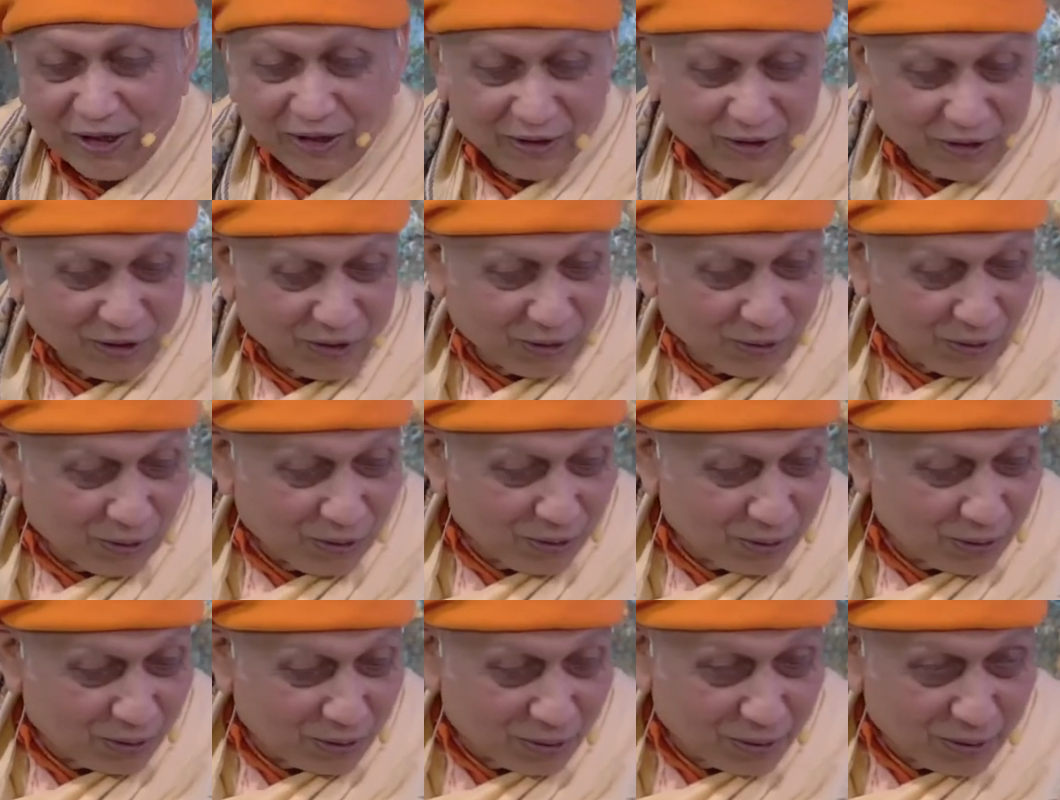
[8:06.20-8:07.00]
going
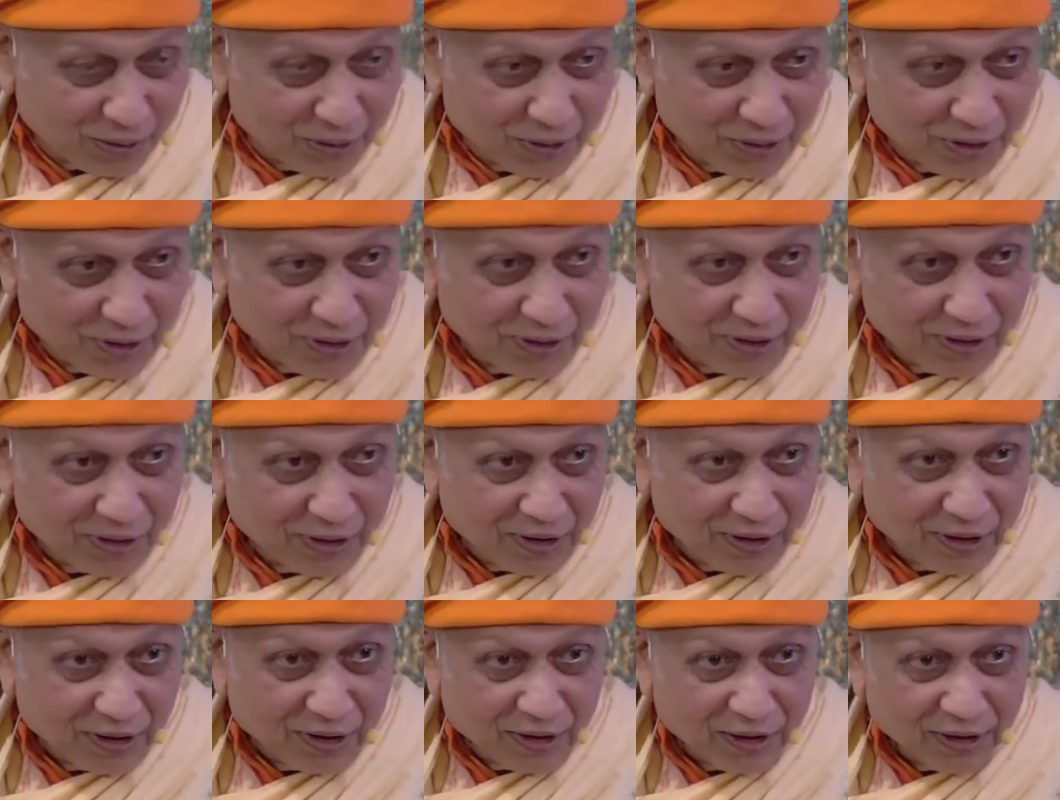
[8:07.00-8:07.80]
through
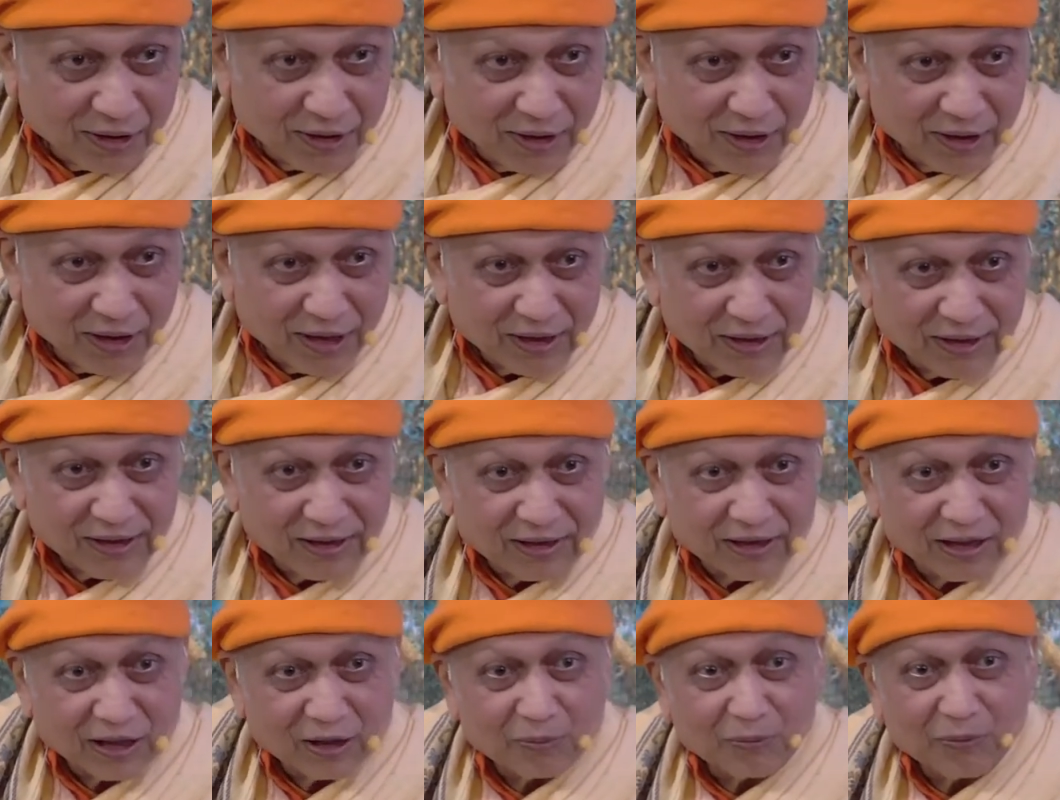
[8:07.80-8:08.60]

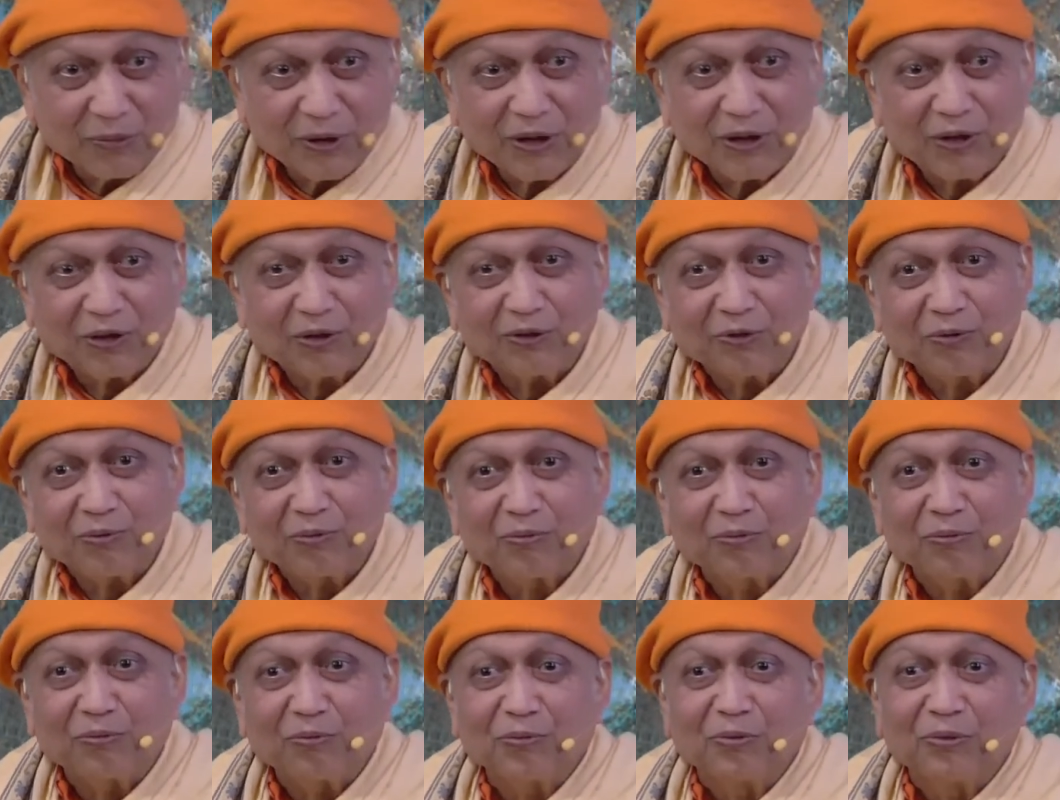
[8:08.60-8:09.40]
this
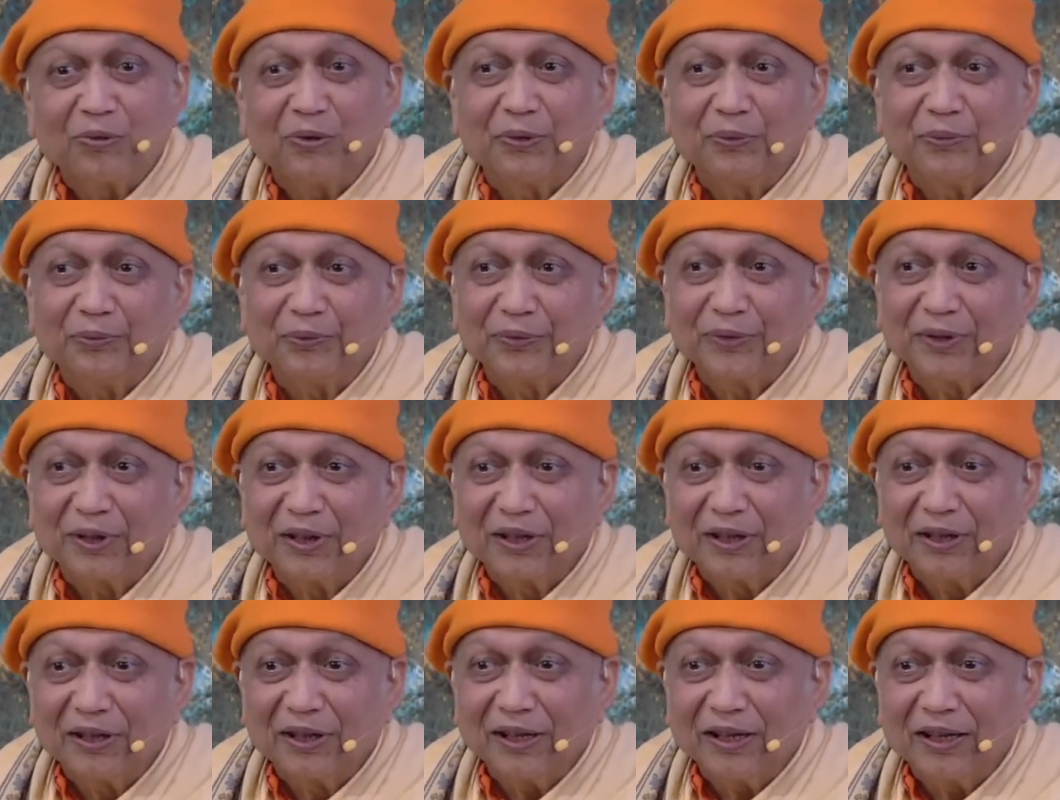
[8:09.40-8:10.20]
sermon of
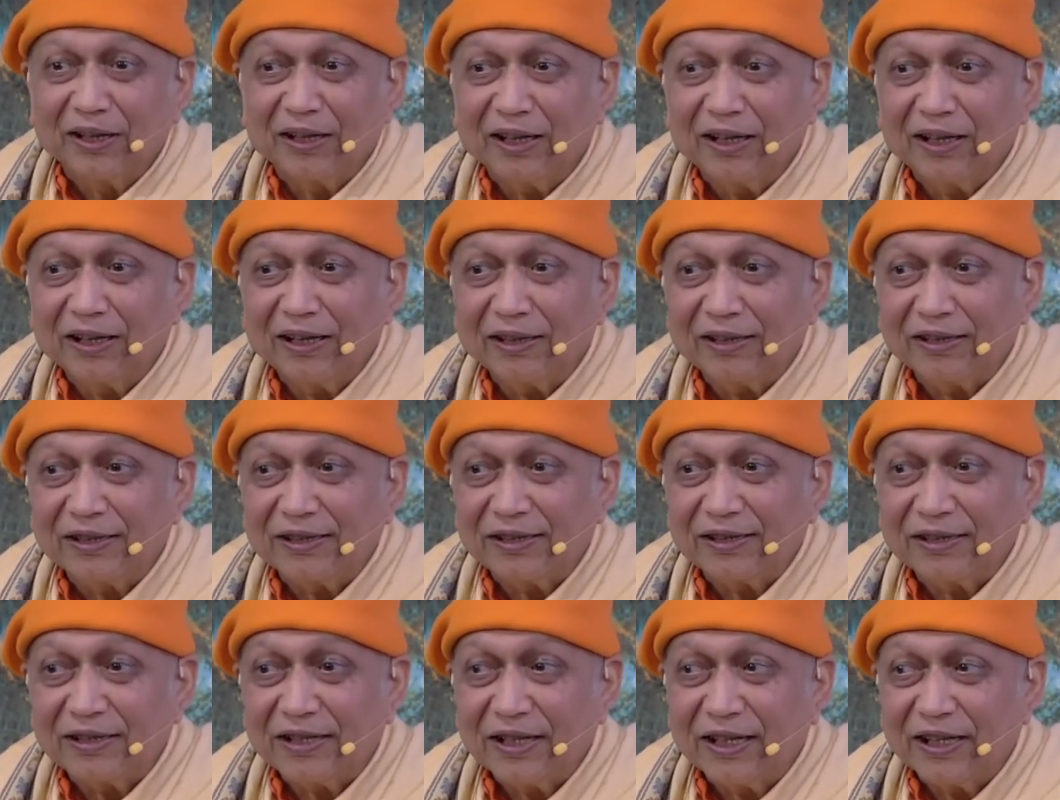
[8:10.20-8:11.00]
the
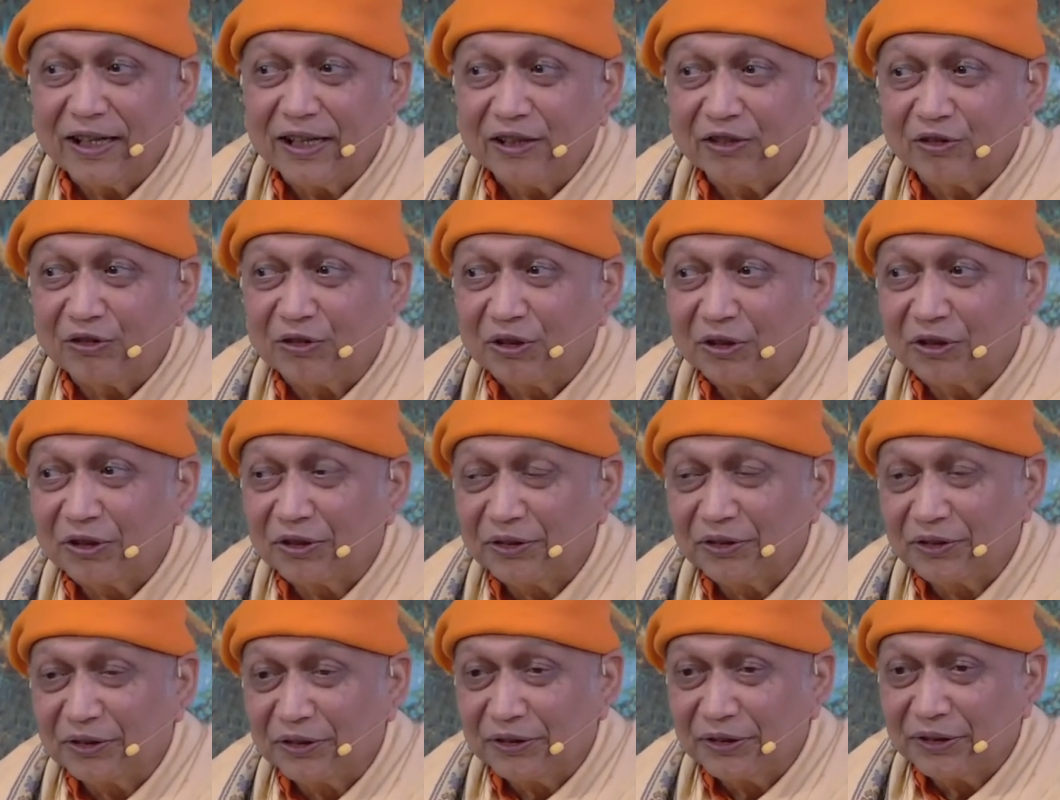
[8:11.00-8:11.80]
great
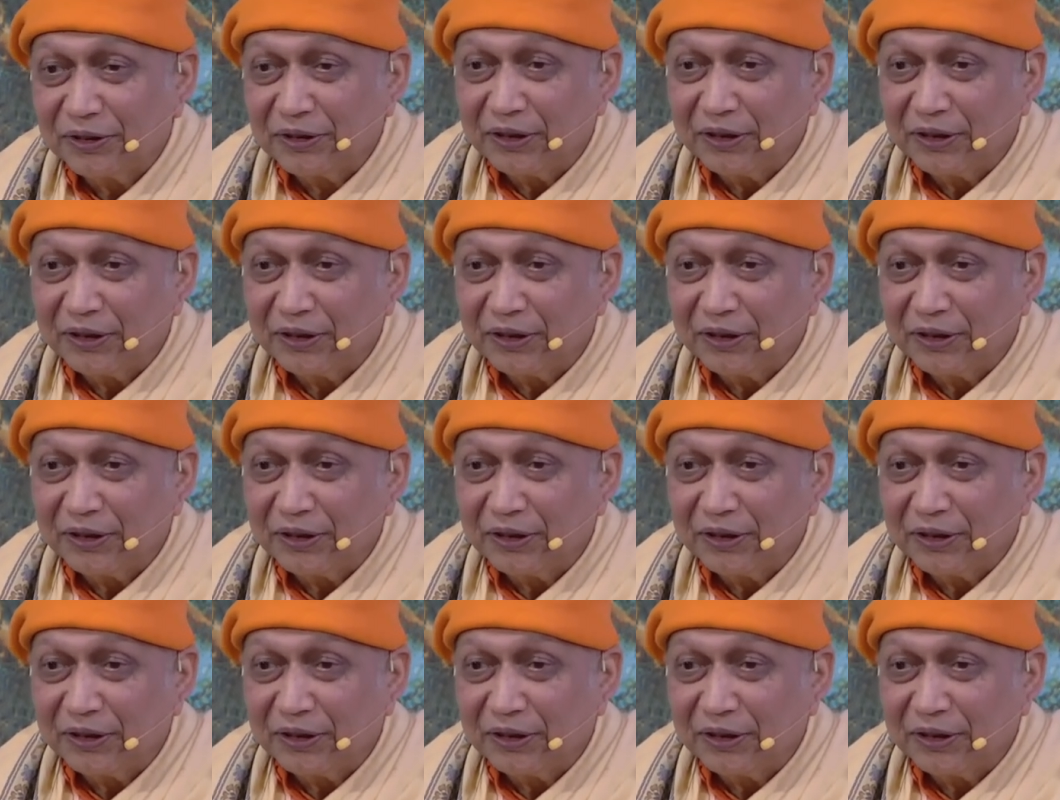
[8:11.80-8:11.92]
sage,